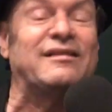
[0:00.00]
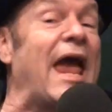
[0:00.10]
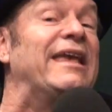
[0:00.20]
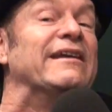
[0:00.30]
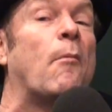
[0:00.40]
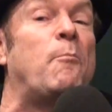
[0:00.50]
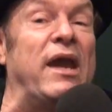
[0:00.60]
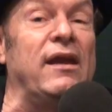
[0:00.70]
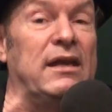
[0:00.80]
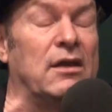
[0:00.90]
taking a
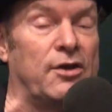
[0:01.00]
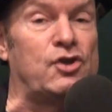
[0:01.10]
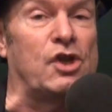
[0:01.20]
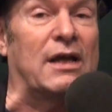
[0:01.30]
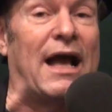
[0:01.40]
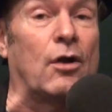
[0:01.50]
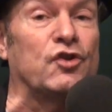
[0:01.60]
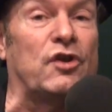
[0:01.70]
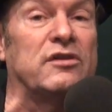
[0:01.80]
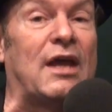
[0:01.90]
beating in the Chicago
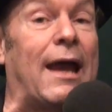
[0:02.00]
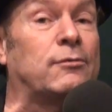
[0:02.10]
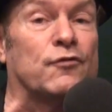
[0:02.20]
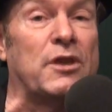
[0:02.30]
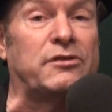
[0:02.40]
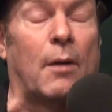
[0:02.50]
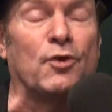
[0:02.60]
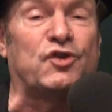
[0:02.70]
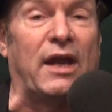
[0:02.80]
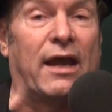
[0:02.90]
Sun-Times for the double
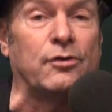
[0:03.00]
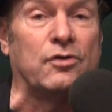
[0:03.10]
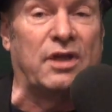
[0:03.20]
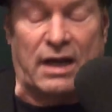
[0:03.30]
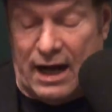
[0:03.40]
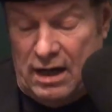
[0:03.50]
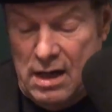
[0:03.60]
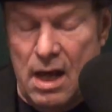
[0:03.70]
standard today,